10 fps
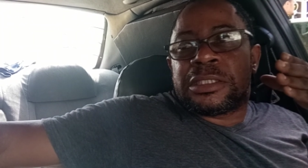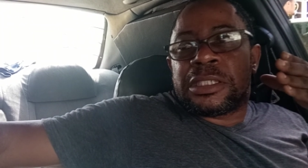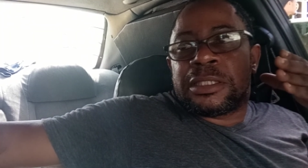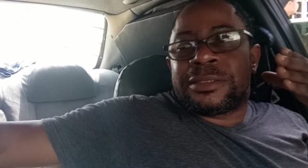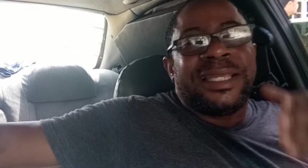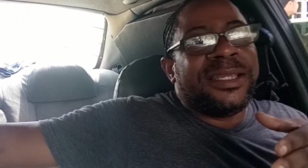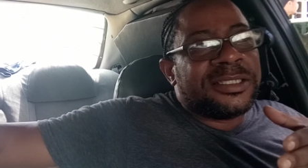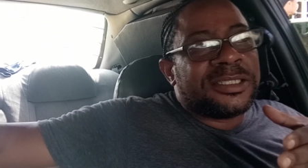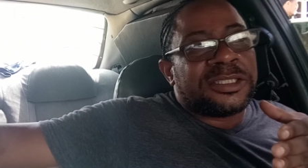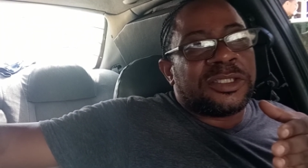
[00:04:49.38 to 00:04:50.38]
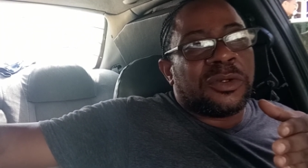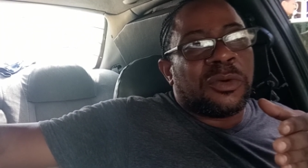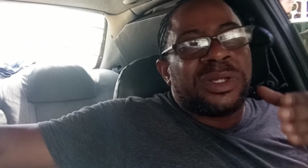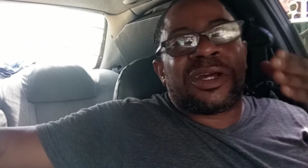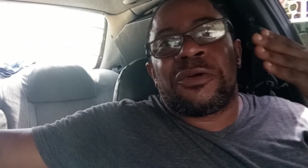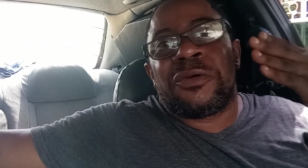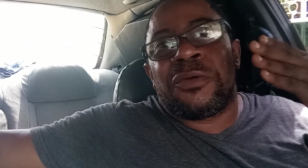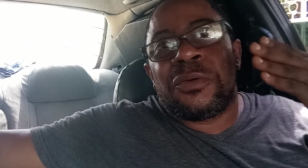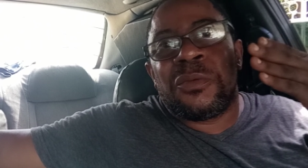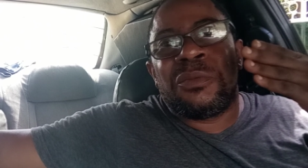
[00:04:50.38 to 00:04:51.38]
things when a
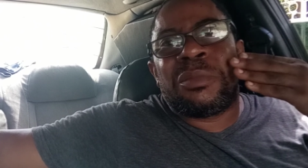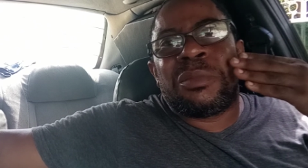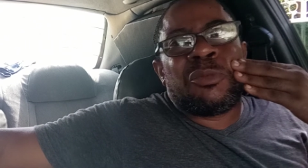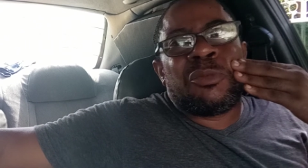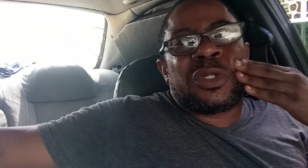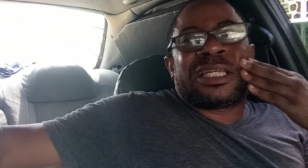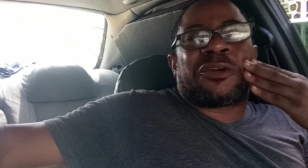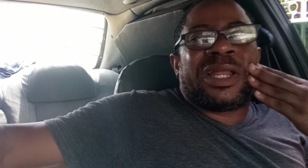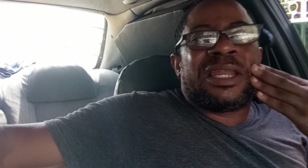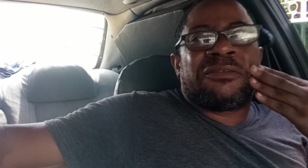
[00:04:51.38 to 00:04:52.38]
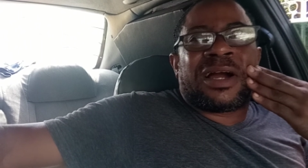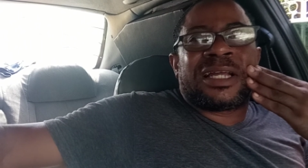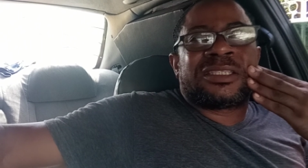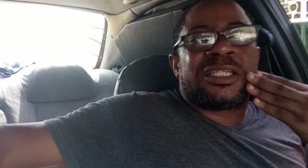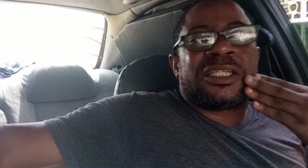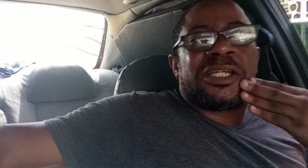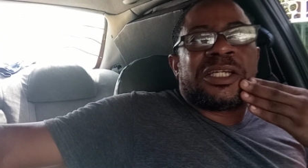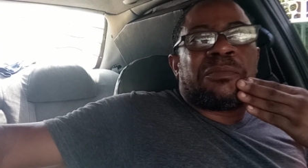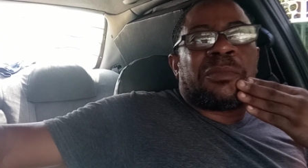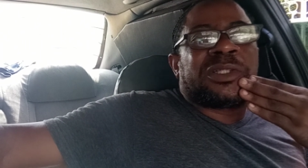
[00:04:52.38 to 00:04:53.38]
money is not relevant,
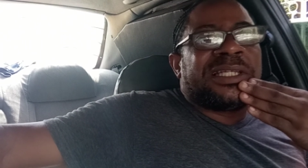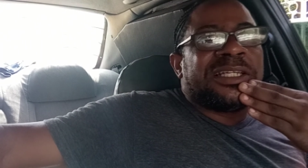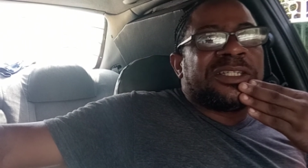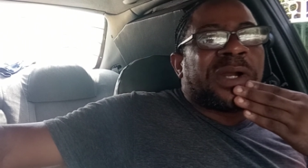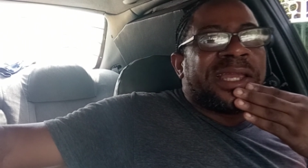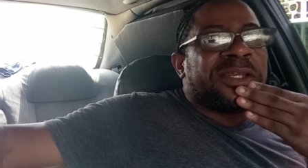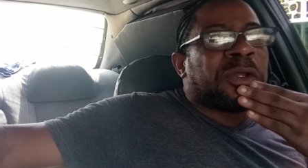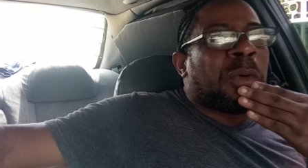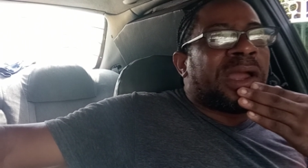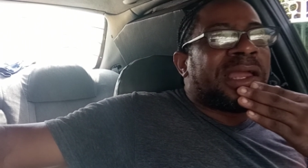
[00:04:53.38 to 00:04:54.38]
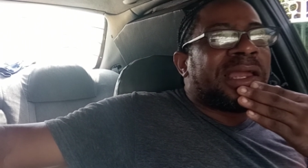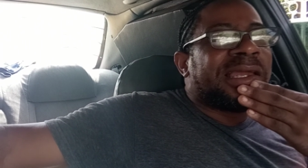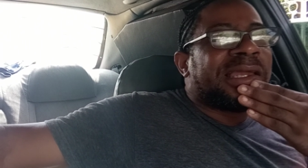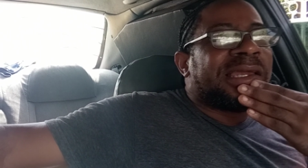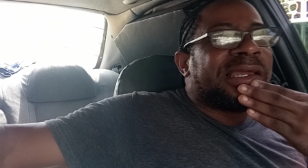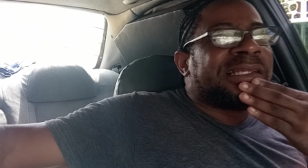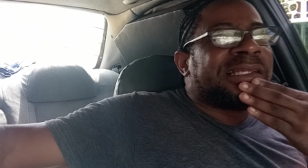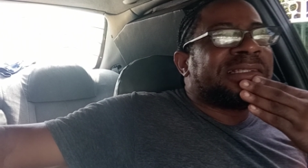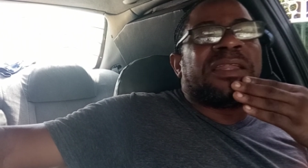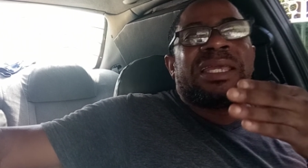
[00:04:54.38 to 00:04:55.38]
but things right now where is not
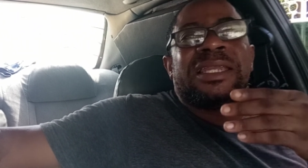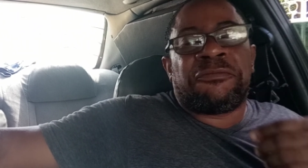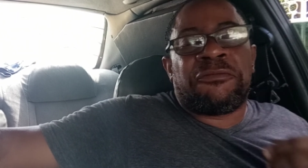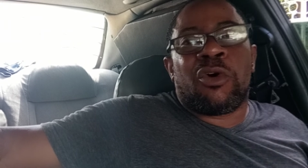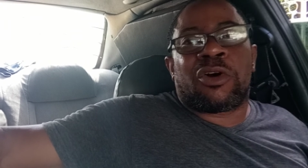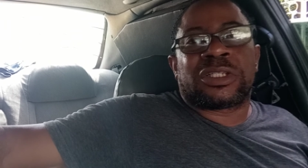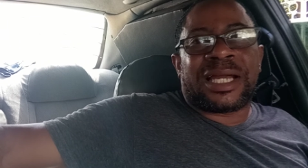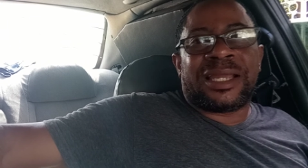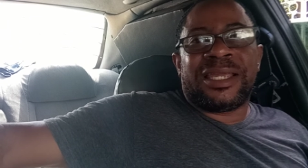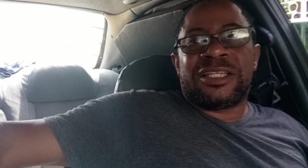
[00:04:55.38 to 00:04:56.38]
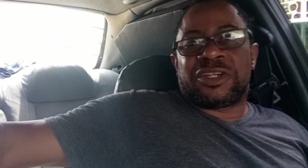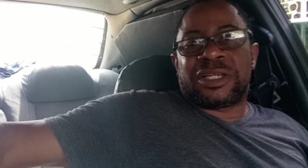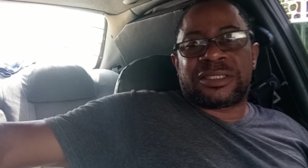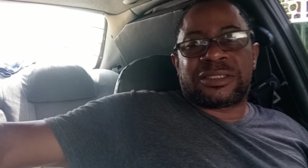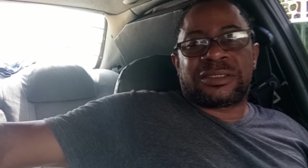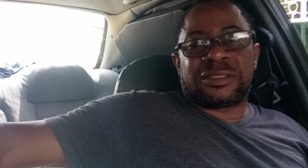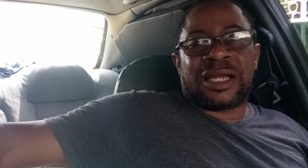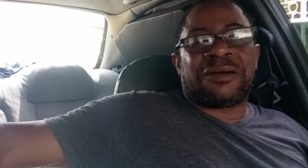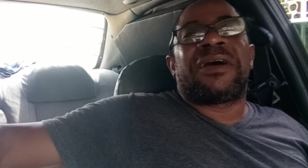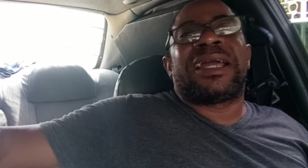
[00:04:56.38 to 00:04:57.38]
the main focus and interest
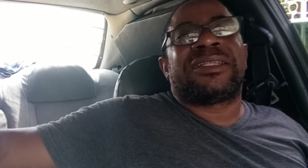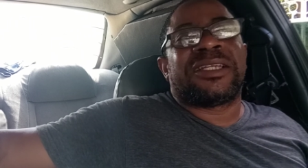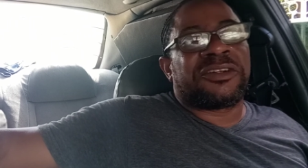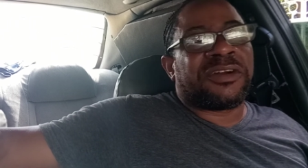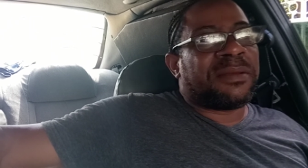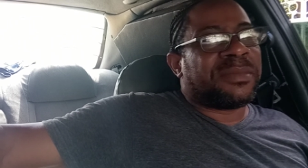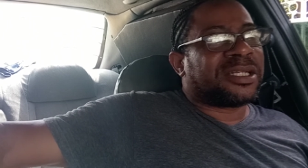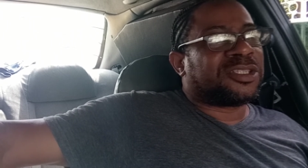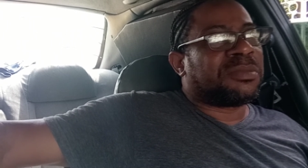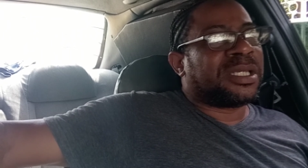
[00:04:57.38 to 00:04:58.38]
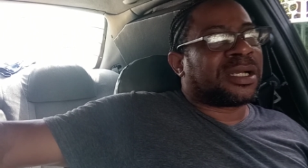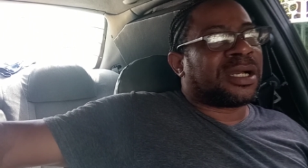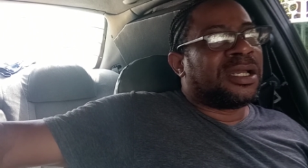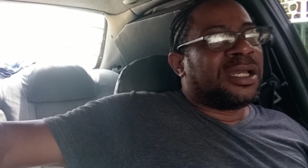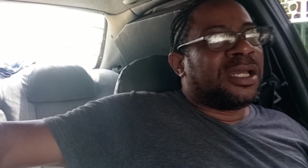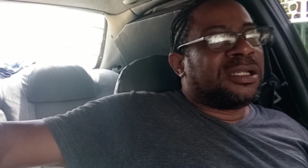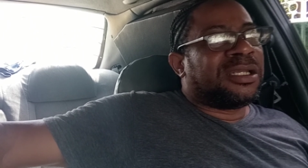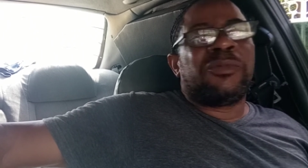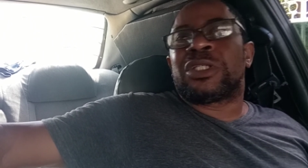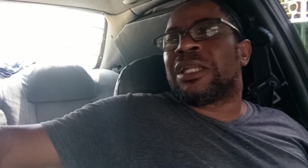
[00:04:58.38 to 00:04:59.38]
of fighting crime in Jamaica.
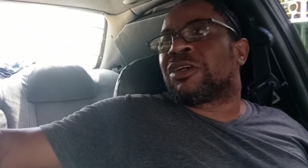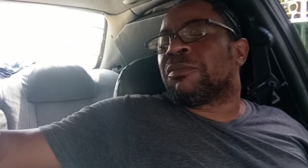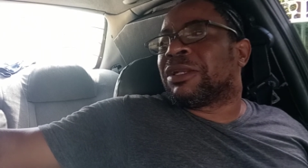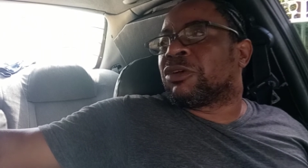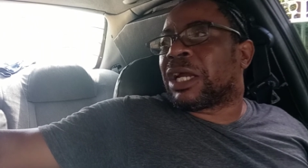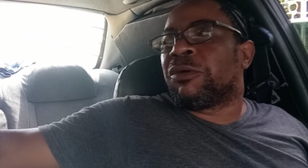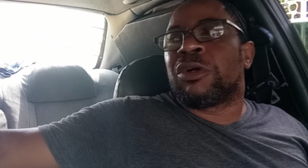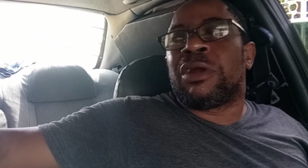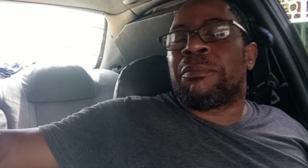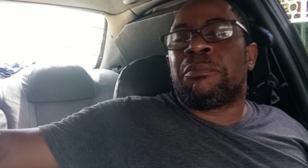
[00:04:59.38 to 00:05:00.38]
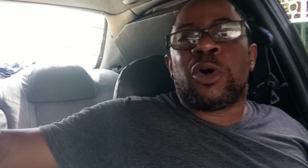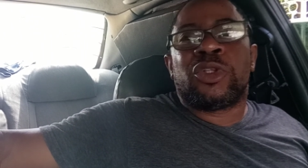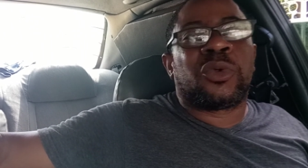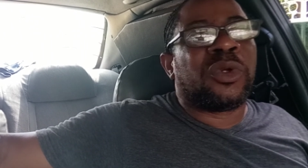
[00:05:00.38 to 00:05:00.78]
Them use a little man out of the road with a bun to look a